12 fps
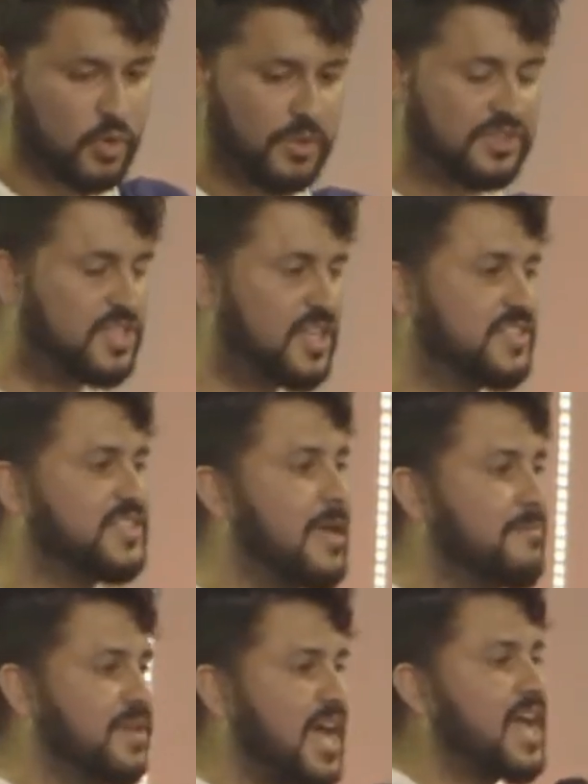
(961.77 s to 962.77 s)
What's the
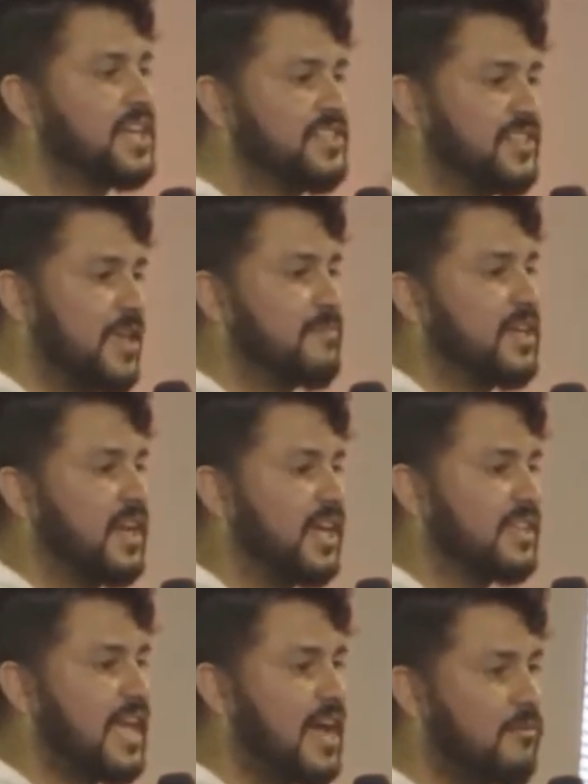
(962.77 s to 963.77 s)
intent behind a statement
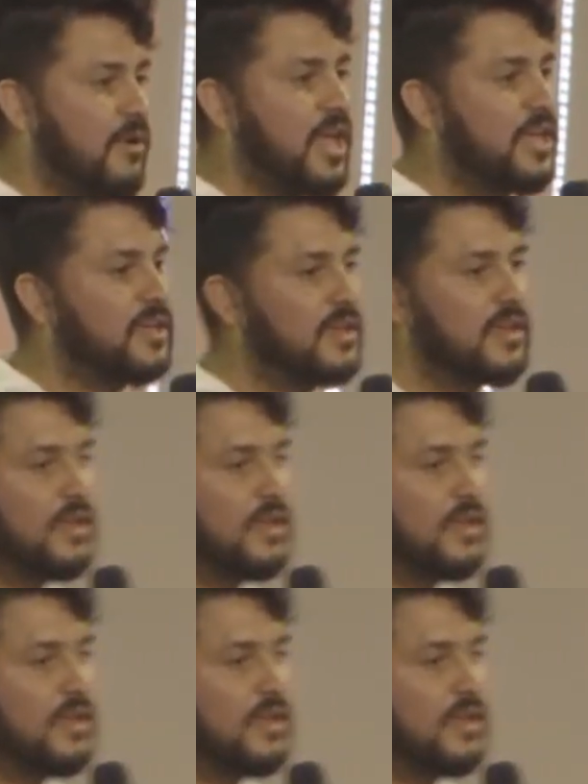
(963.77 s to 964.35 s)
like that, right?